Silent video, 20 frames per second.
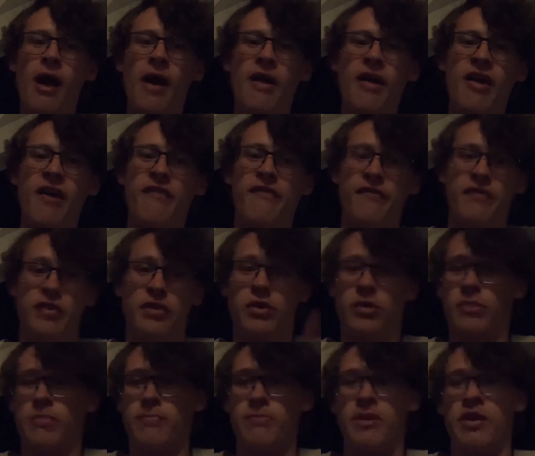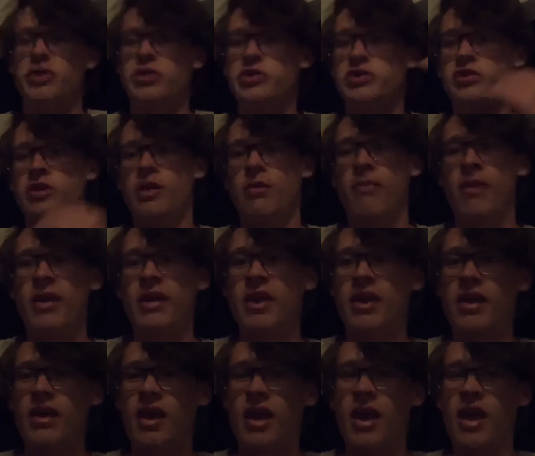if you're interested in
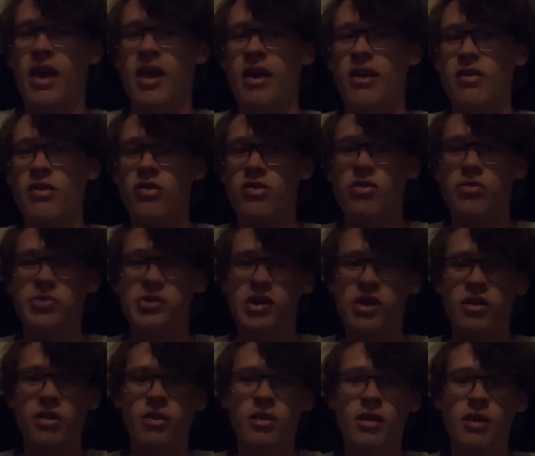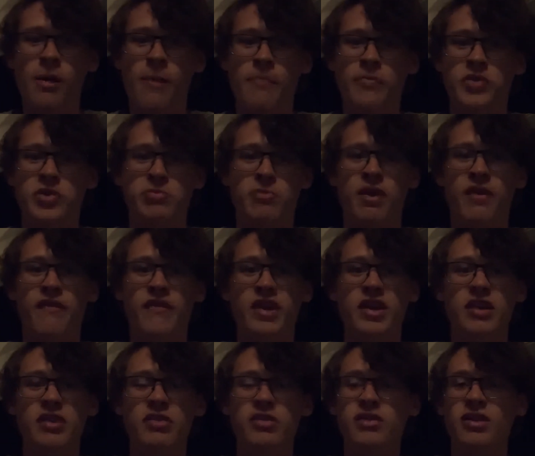making a YouTube channel, just make
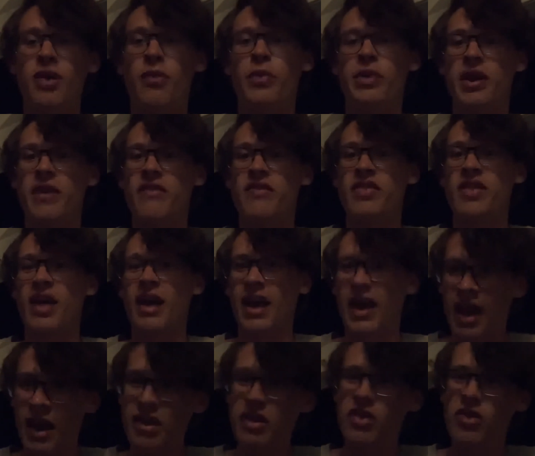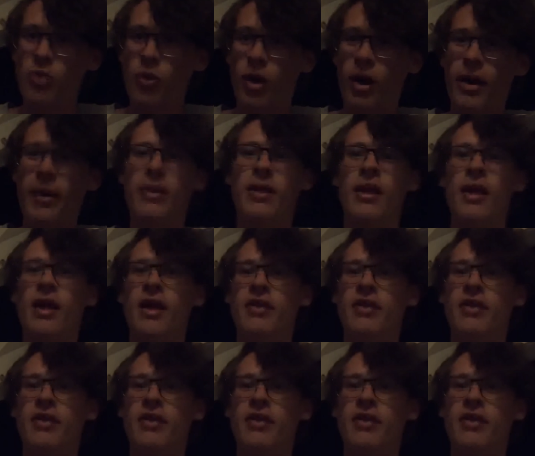videos on whatever the heck you want.